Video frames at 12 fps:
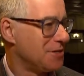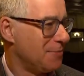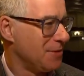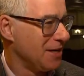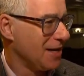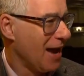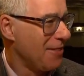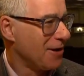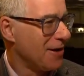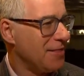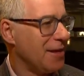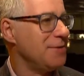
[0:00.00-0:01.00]
to something together,
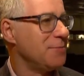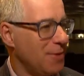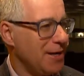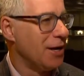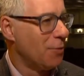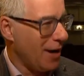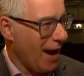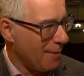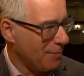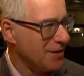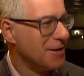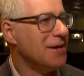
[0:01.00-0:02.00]
and then we know what
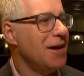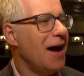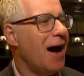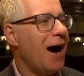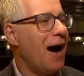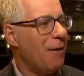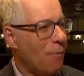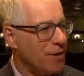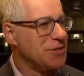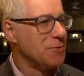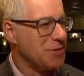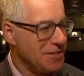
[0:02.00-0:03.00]
happened. Uh,
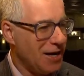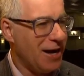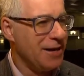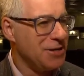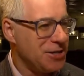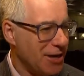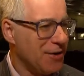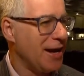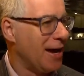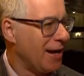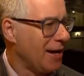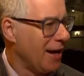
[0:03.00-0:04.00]
once it was done, Shelley and
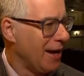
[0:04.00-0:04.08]
I